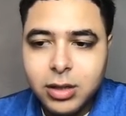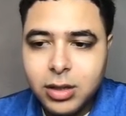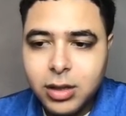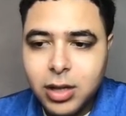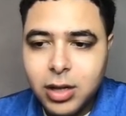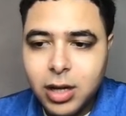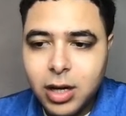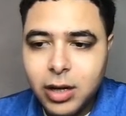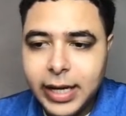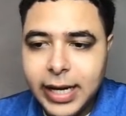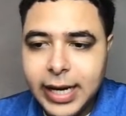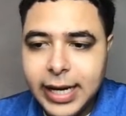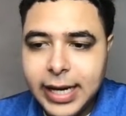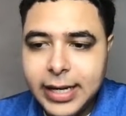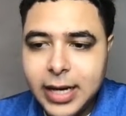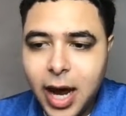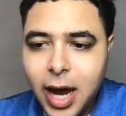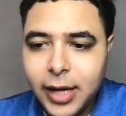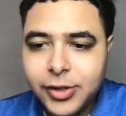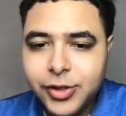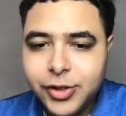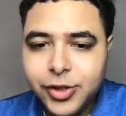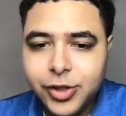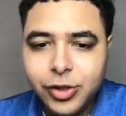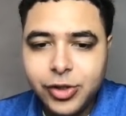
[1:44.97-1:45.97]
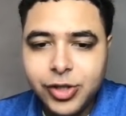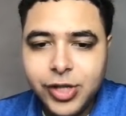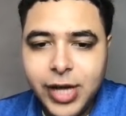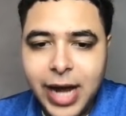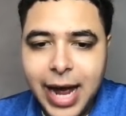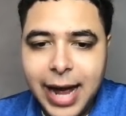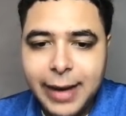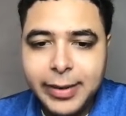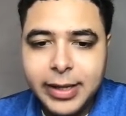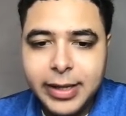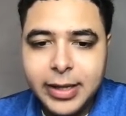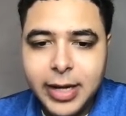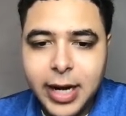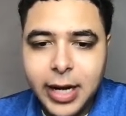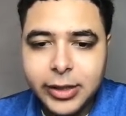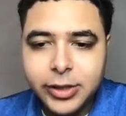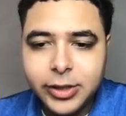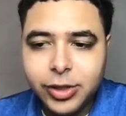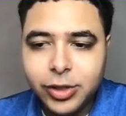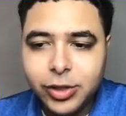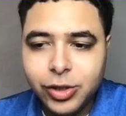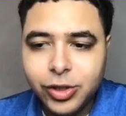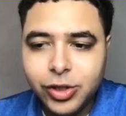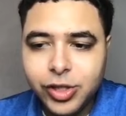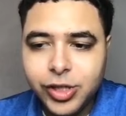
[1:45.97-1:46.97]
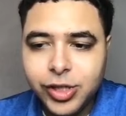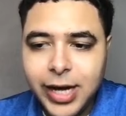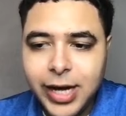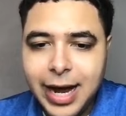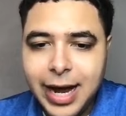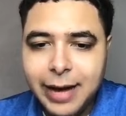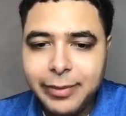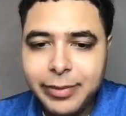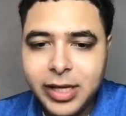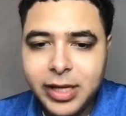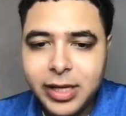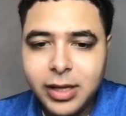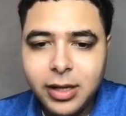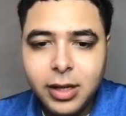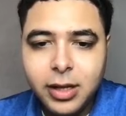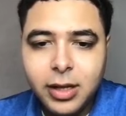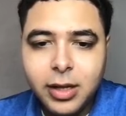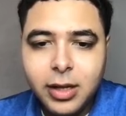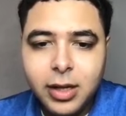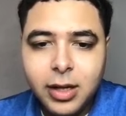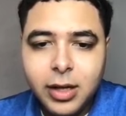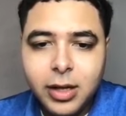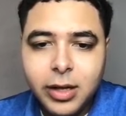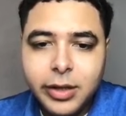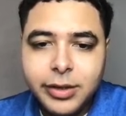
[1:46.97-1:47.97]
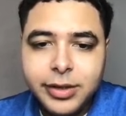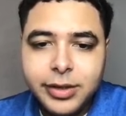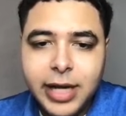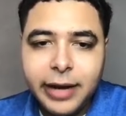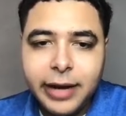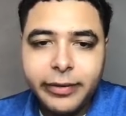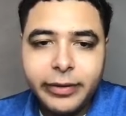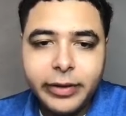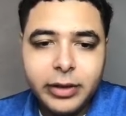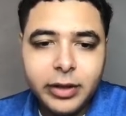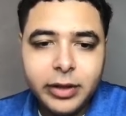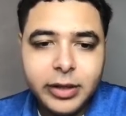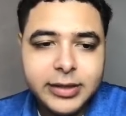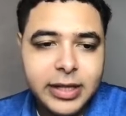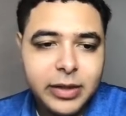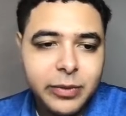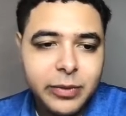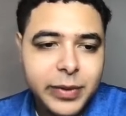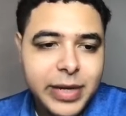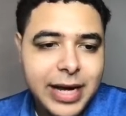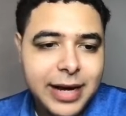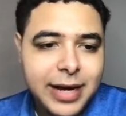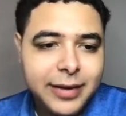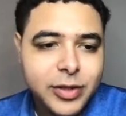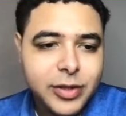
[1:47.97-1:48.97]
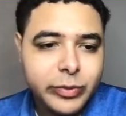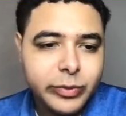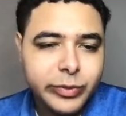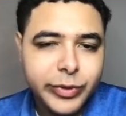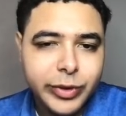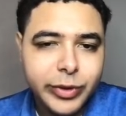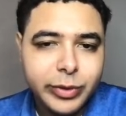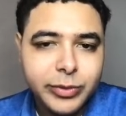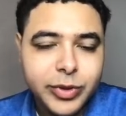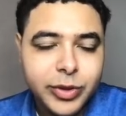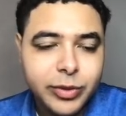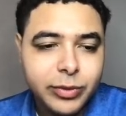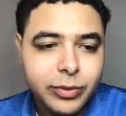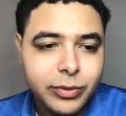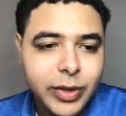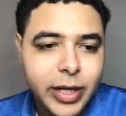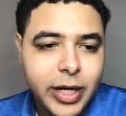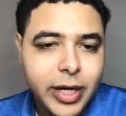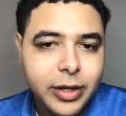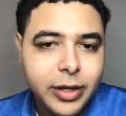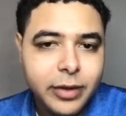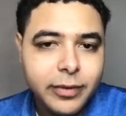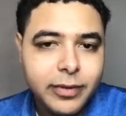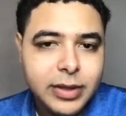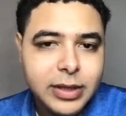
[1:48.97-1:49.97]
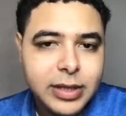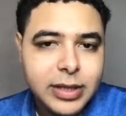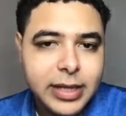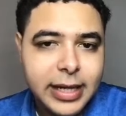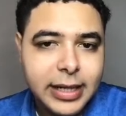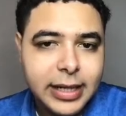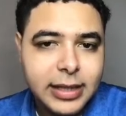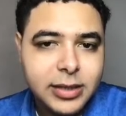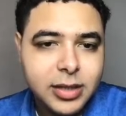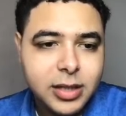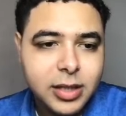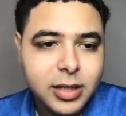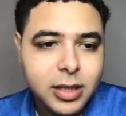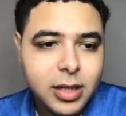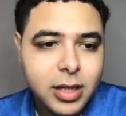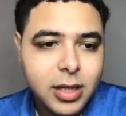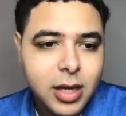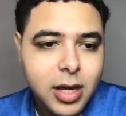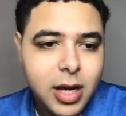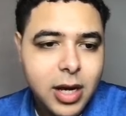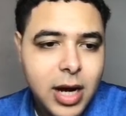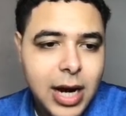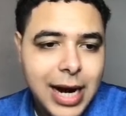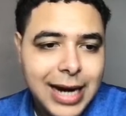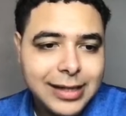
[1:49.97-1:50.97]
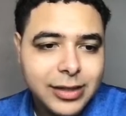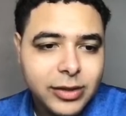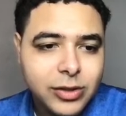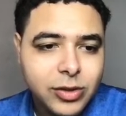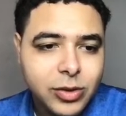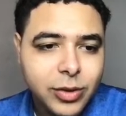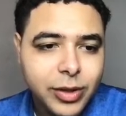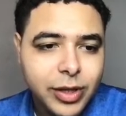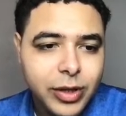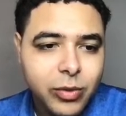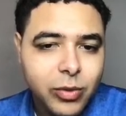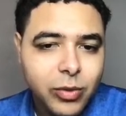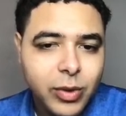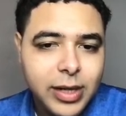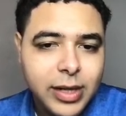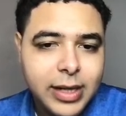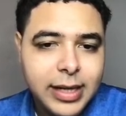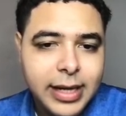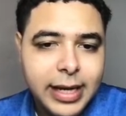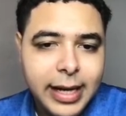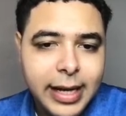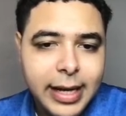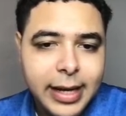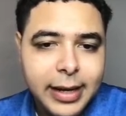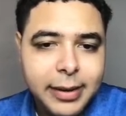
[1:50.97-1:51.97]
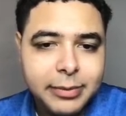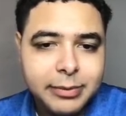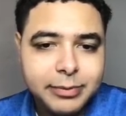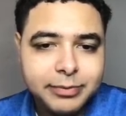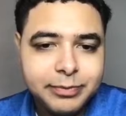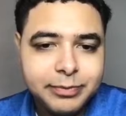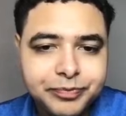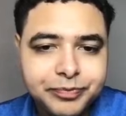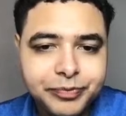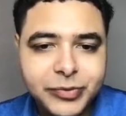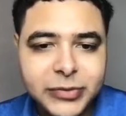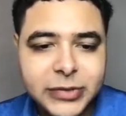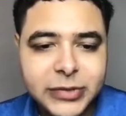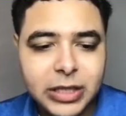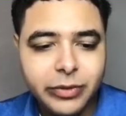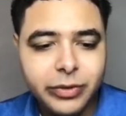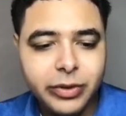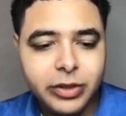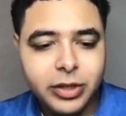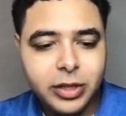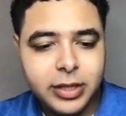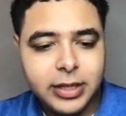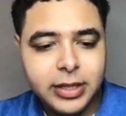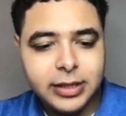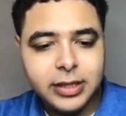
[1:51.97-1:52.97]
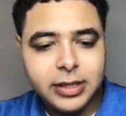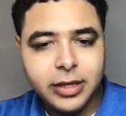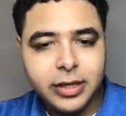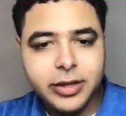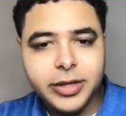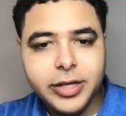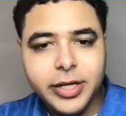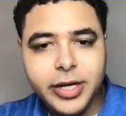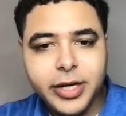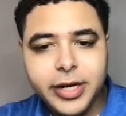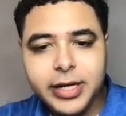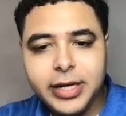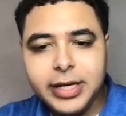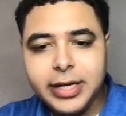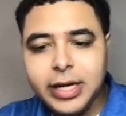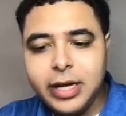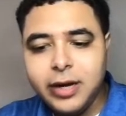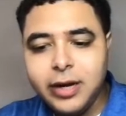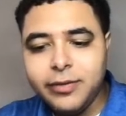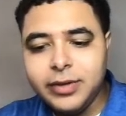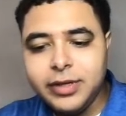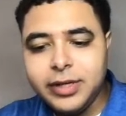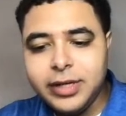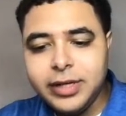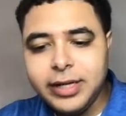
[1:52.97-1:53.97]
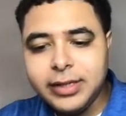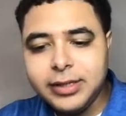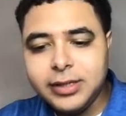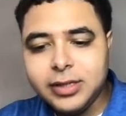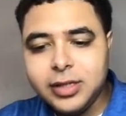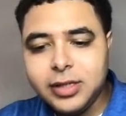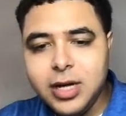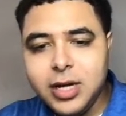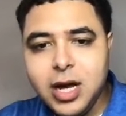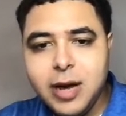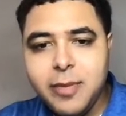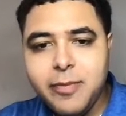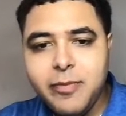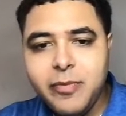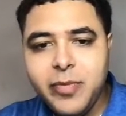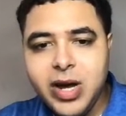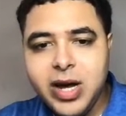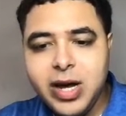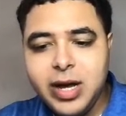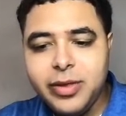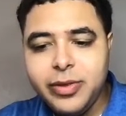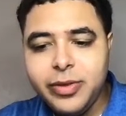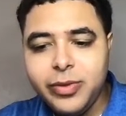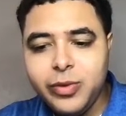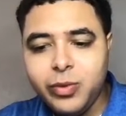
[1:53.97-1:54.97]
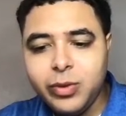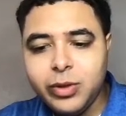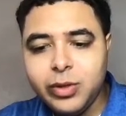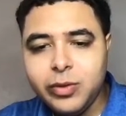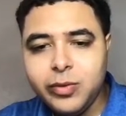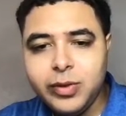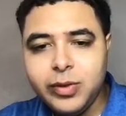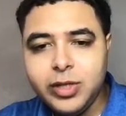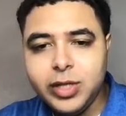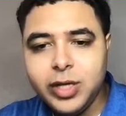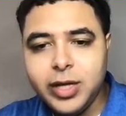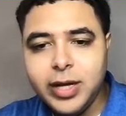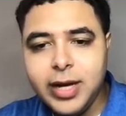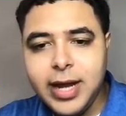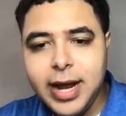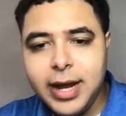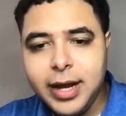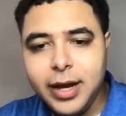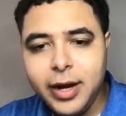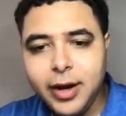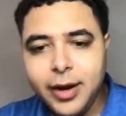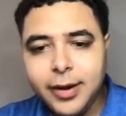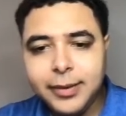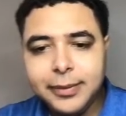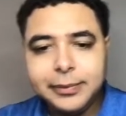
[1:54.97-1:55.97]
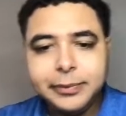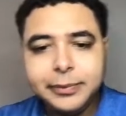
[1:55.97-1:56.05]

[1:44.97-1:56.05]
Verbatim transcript: okay, not too shabby, not too shabby definitely looks like we have some room to run over the next at the 21 day. And if we look at the 30 day over the next uh, month, what are we looking at here?